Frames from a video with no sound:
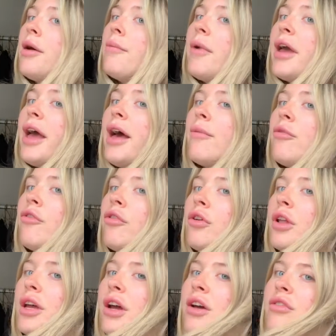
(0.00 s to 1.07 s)
my hair before
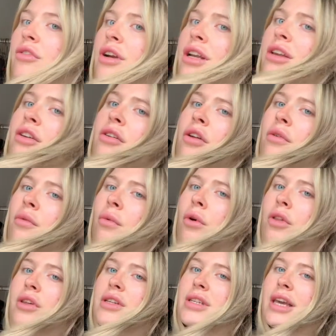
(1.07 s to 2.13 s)
like i really don't know what
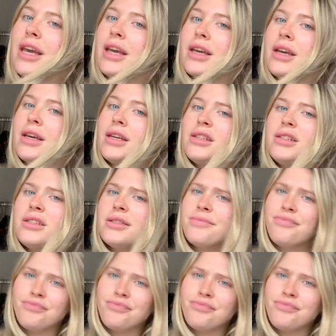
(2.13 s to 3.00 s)
this kink is